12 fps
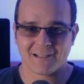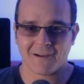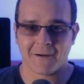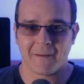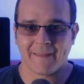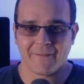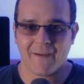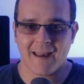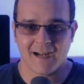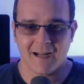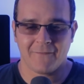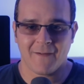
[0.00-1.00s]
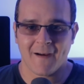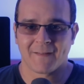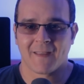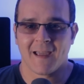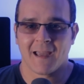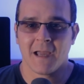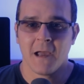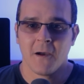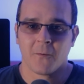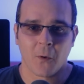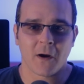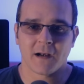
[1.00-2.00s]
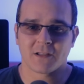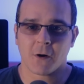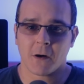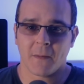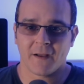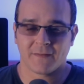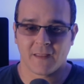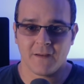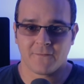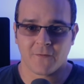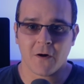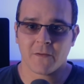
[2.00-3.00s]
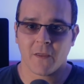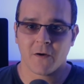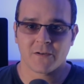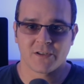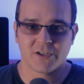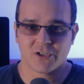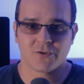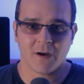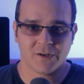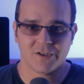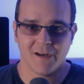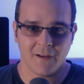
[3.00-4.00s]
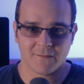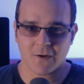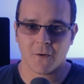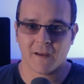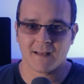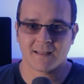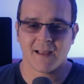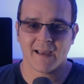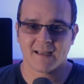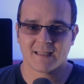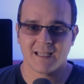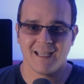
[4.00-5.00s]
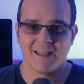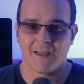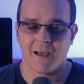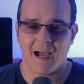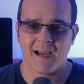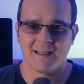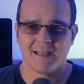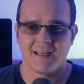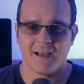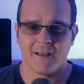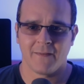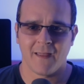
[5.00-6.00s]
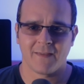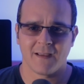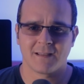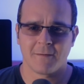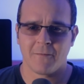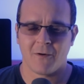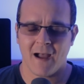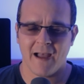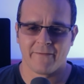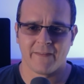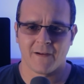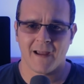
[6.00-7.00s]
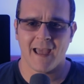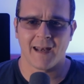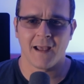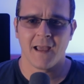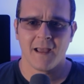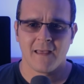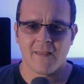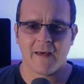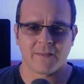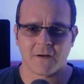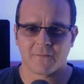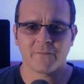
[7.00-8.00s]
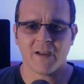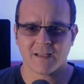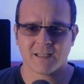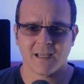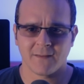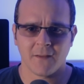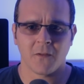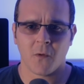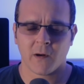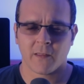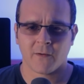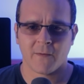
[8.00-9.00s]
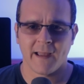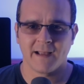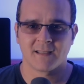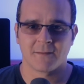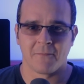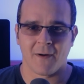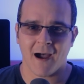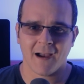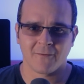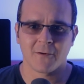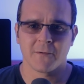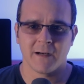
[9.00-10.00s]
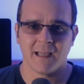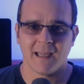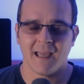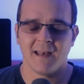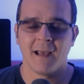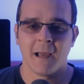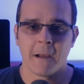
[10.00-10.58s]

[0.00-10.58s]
to talk about the Vanity Fair thing. We're going to talk about the further destruction of Tolkien's legacy, the idea that these people have in their head that they're fixing the Lord of the Rings by ruining it.